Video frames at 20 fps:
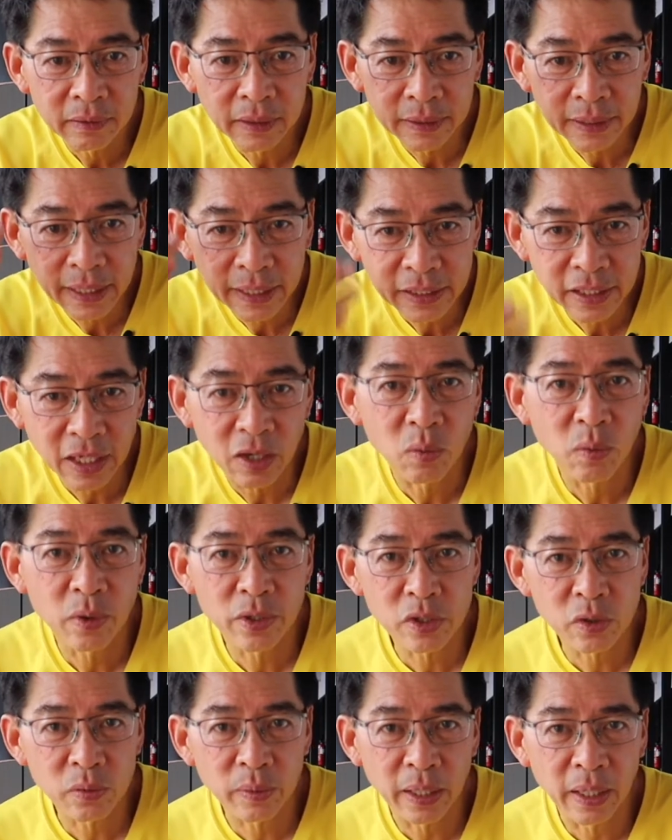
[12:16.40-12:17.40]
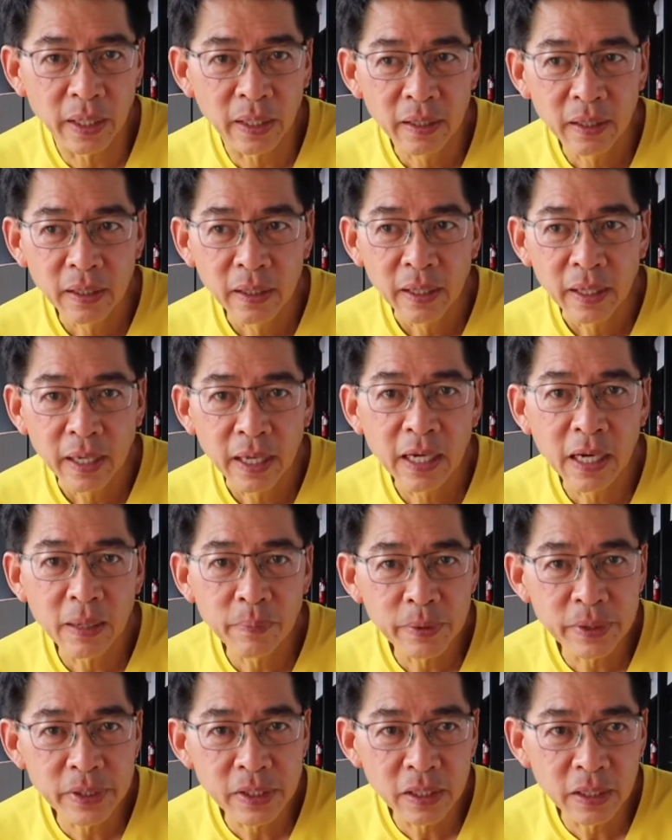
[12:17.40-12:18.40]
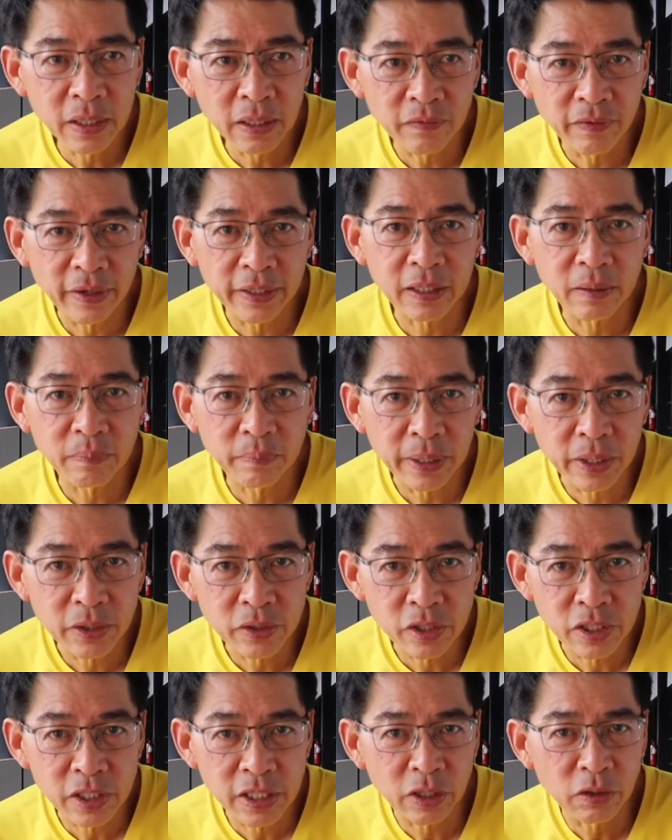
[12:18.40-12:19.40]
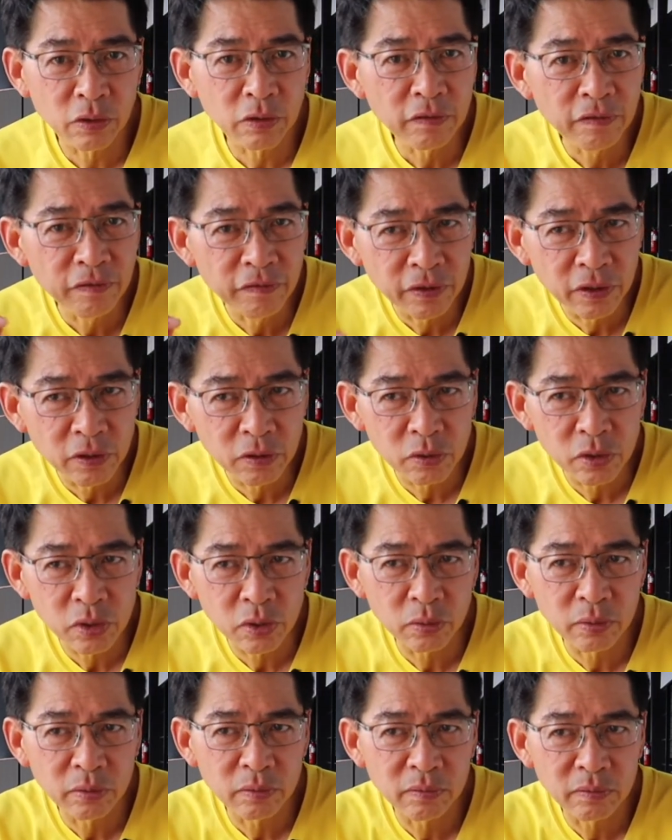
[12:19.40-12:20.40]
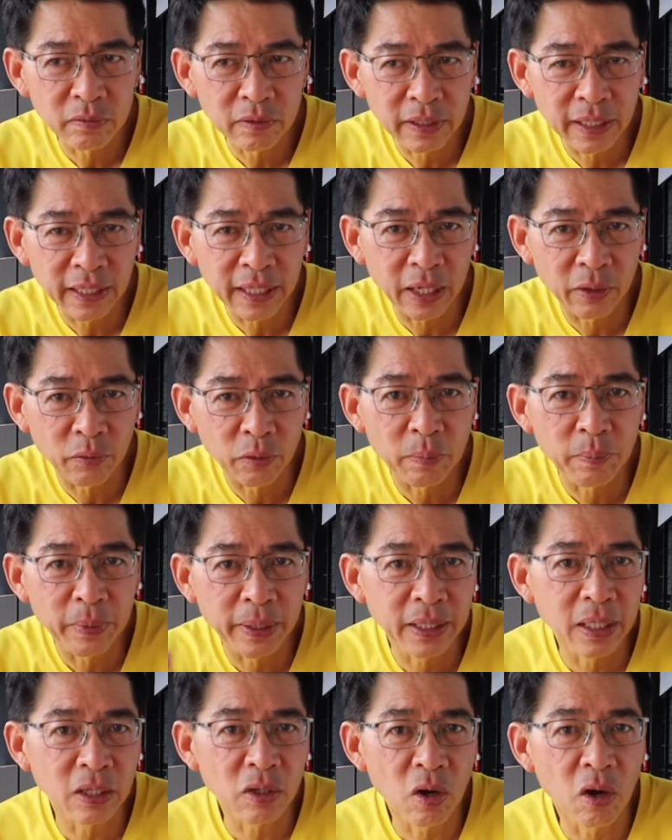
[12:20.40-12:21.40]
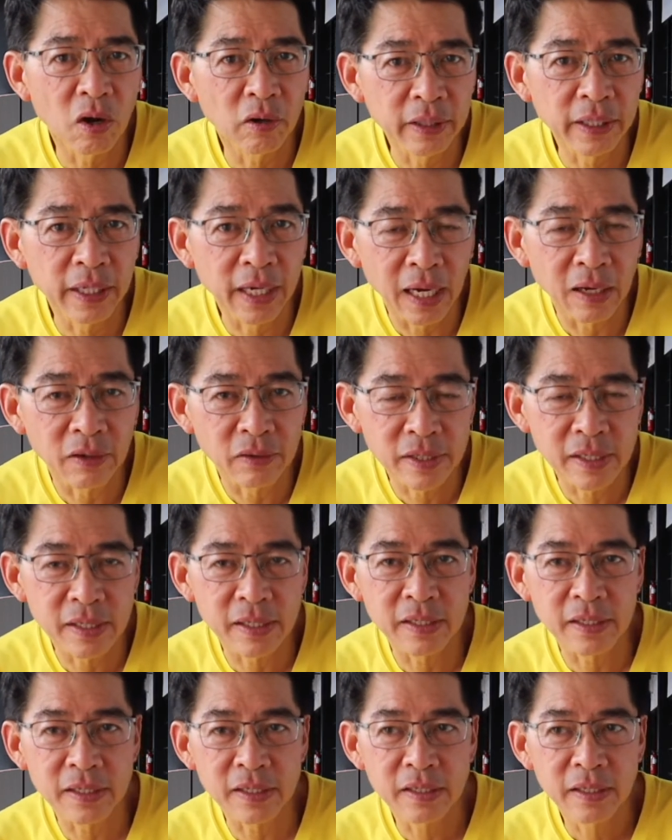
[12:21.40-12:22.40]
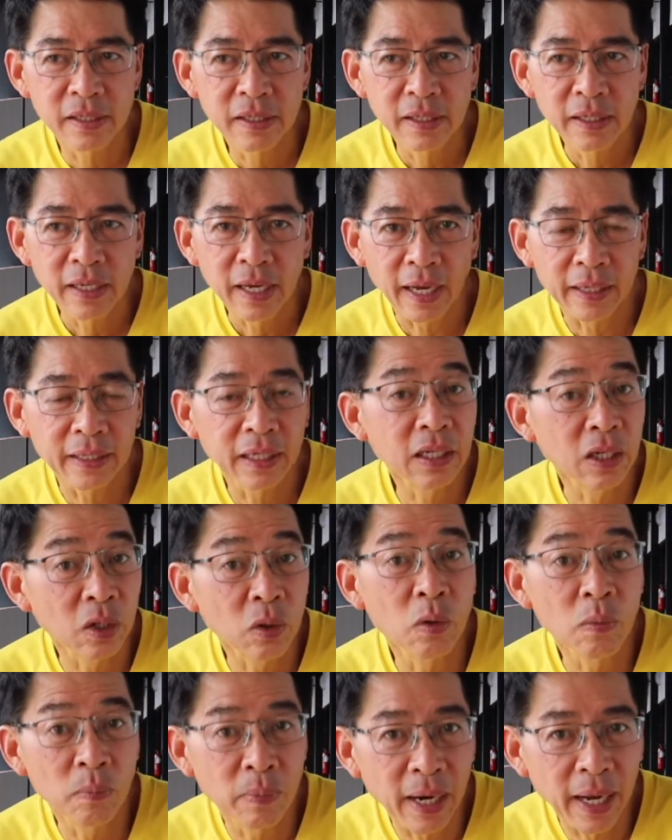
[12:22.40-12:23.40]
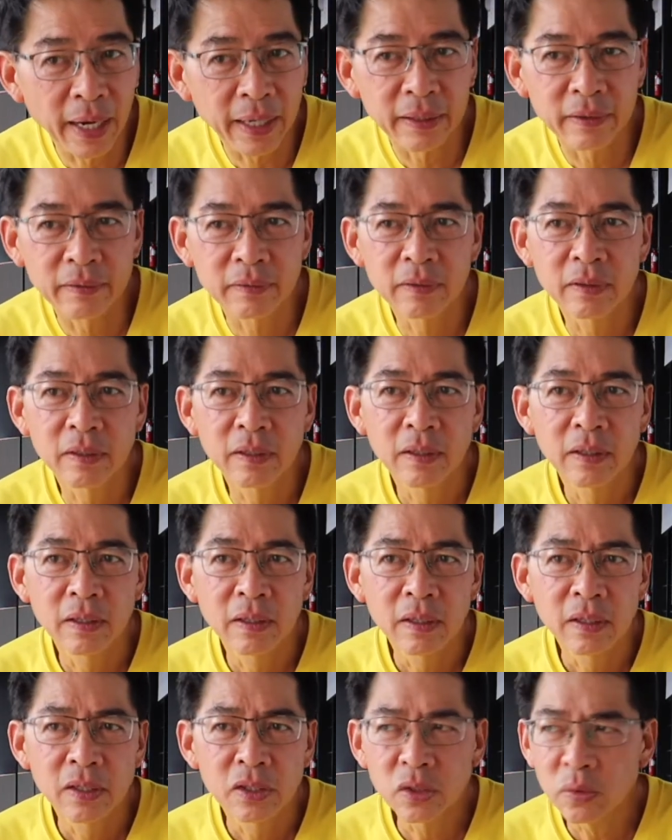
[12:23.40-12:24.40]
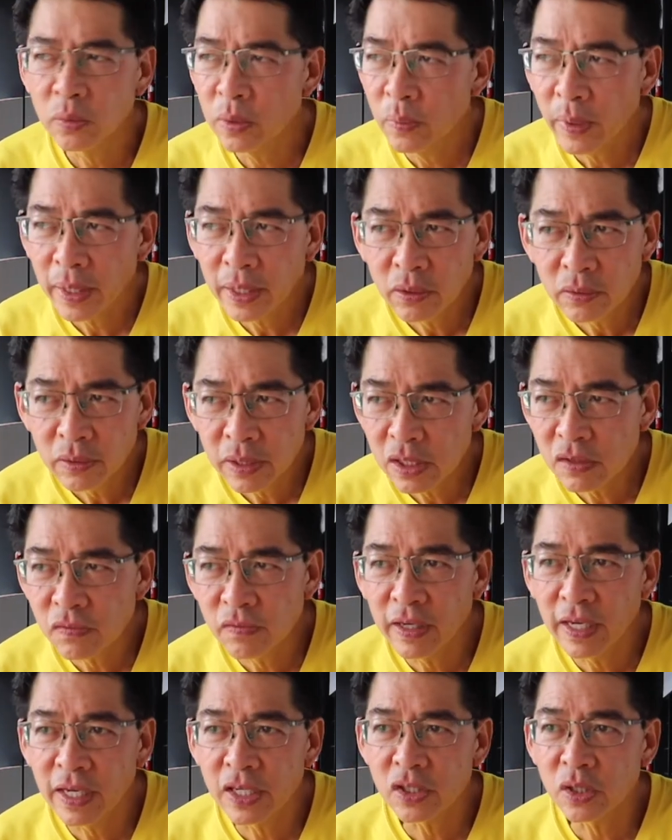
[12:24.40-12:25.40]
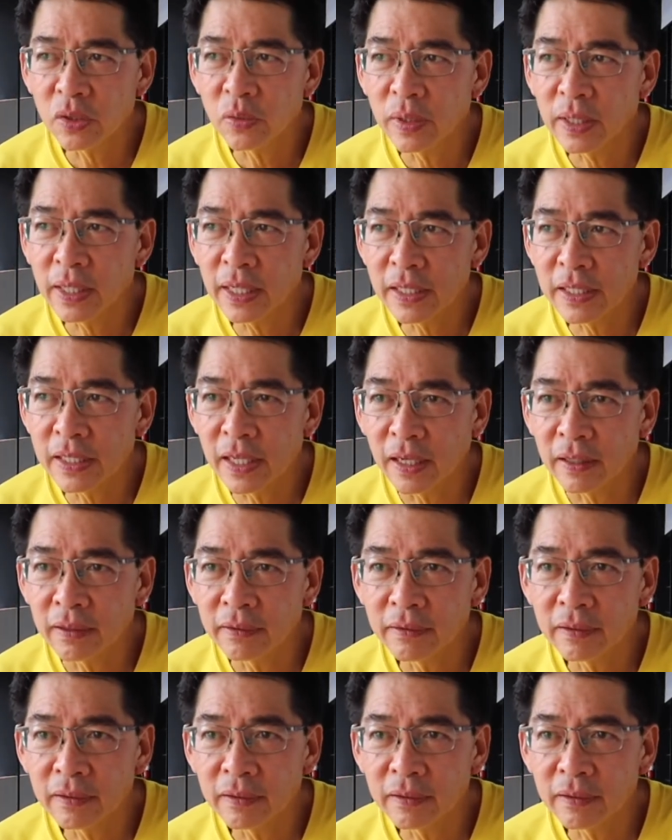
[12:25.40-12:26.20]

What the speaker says: dust get washed away. In leprosy affected patients, they don't feel, so they get repeated corneal ulcers, and then they go blind. So we went to this village and realized that,